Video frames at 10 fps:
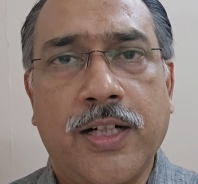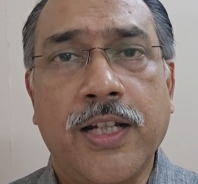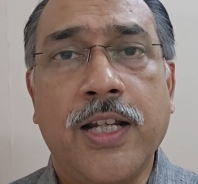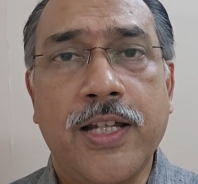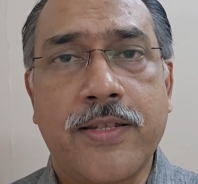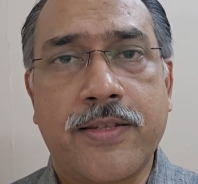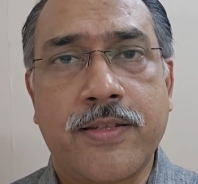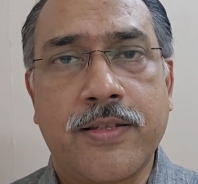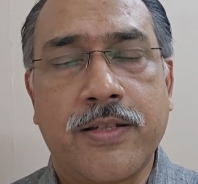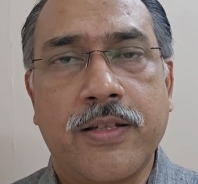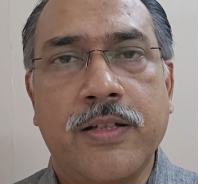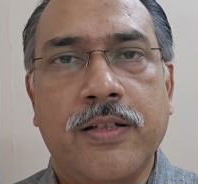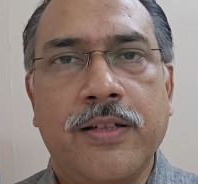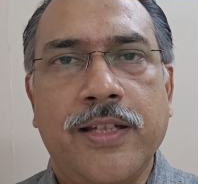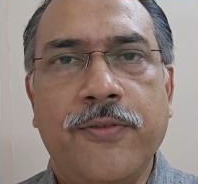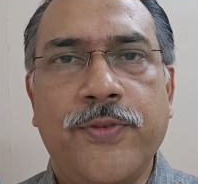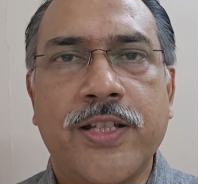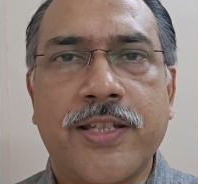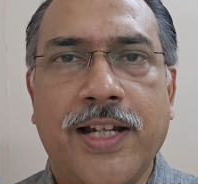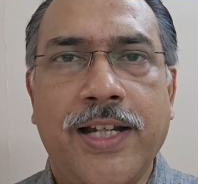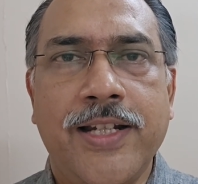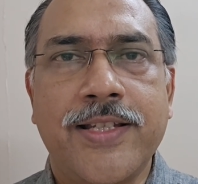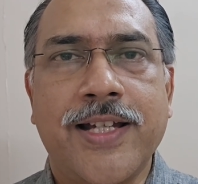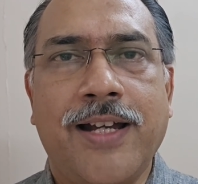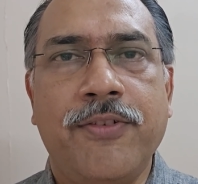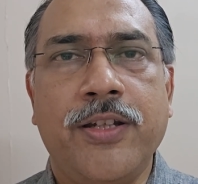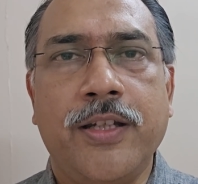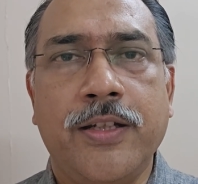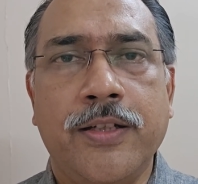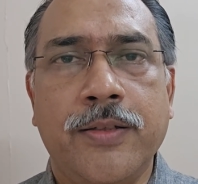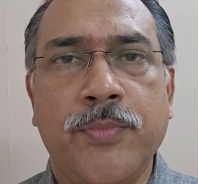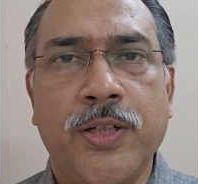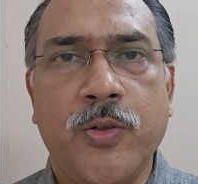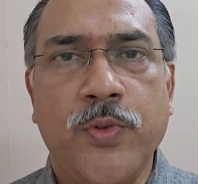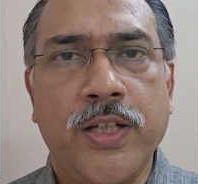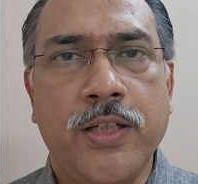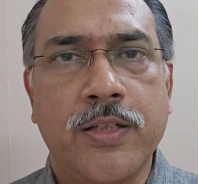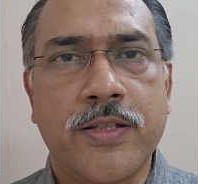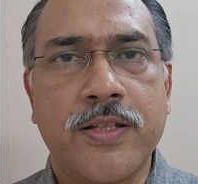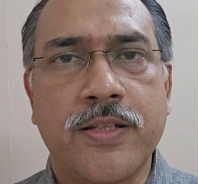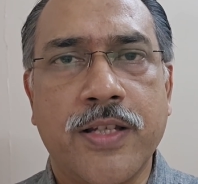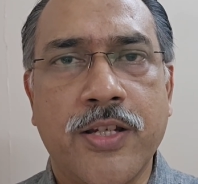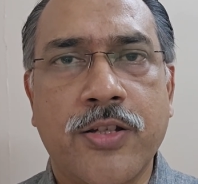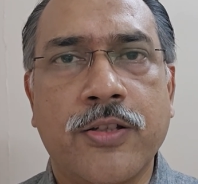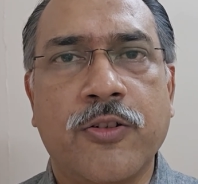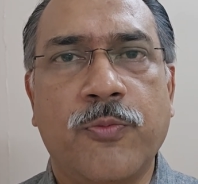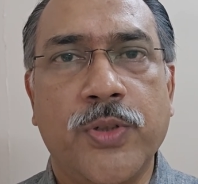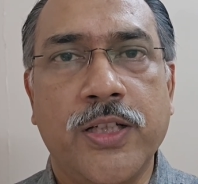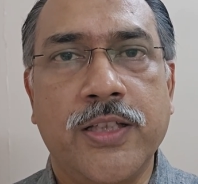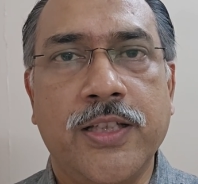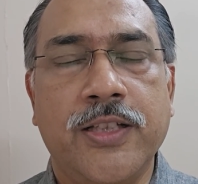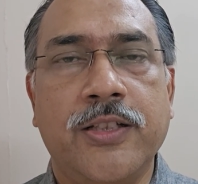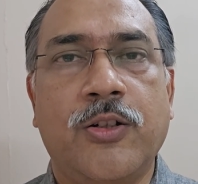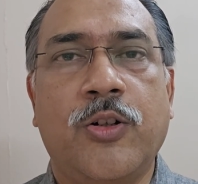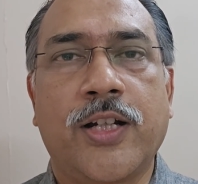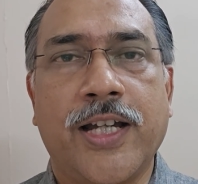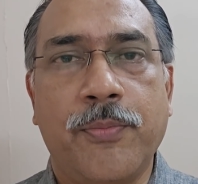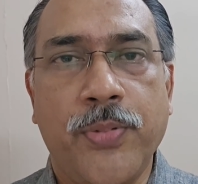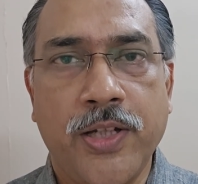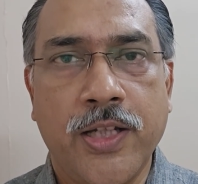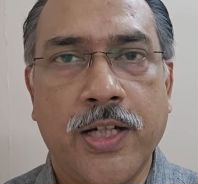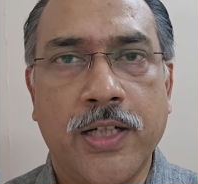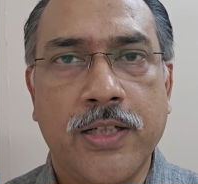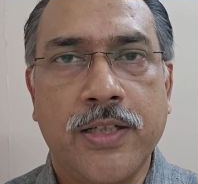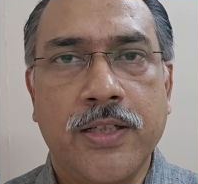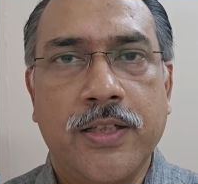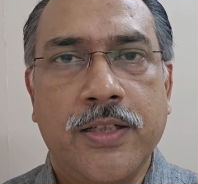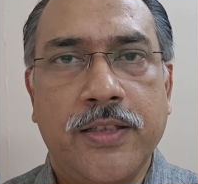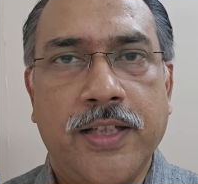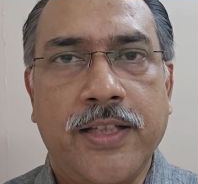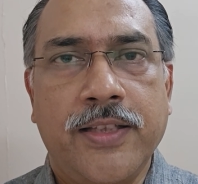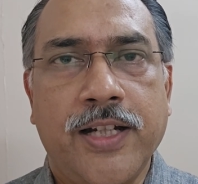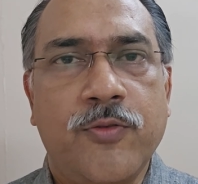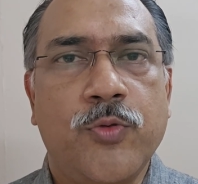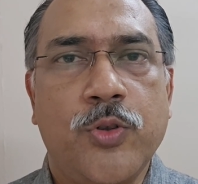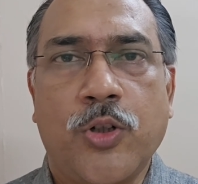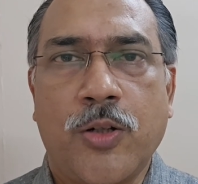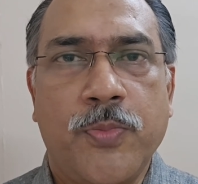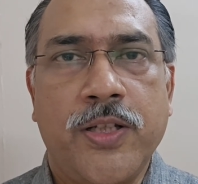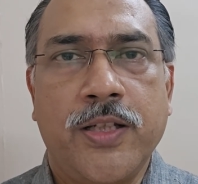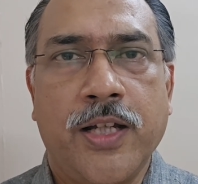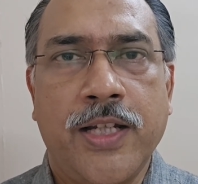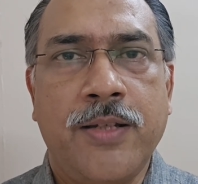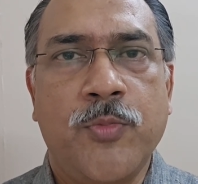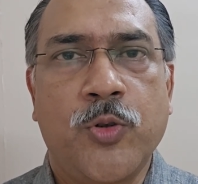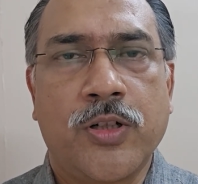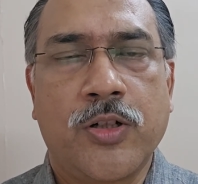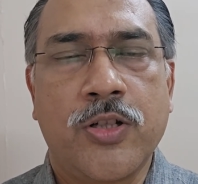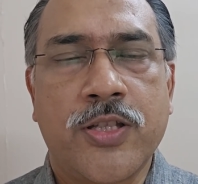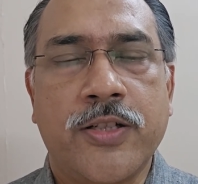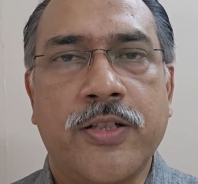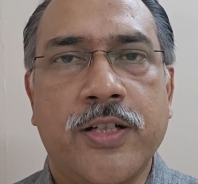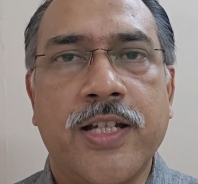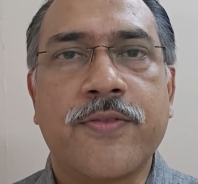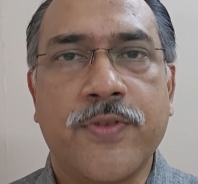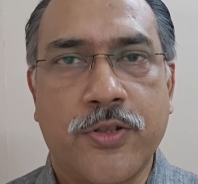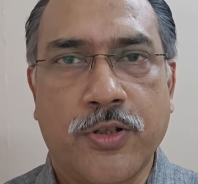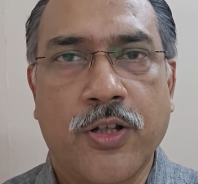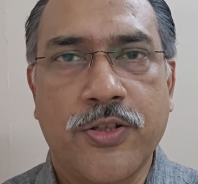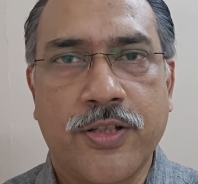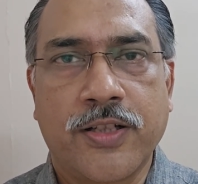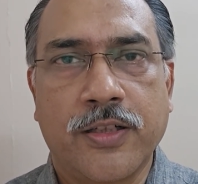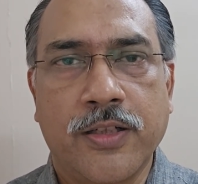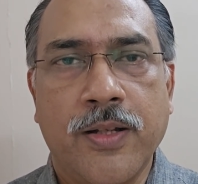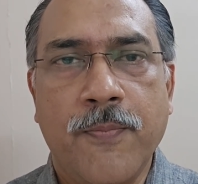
unless if the child is having in between cessation of breathing or apnea then that would not be anymore considered as physiological.